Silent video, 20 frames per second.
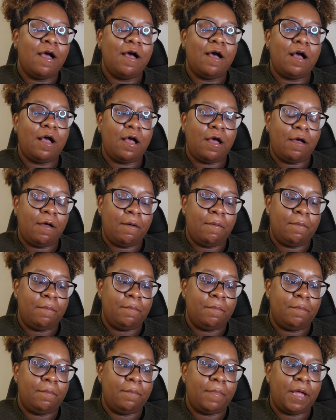
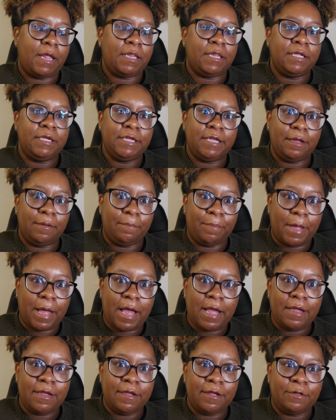my link in
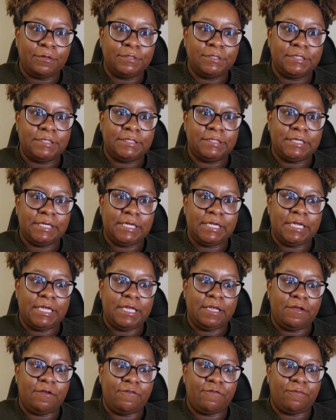bio to
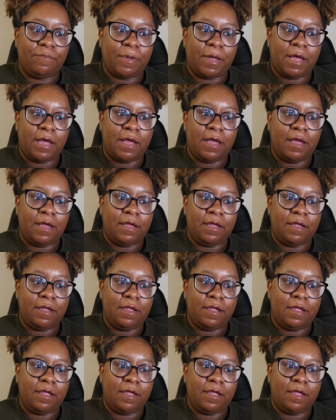see if my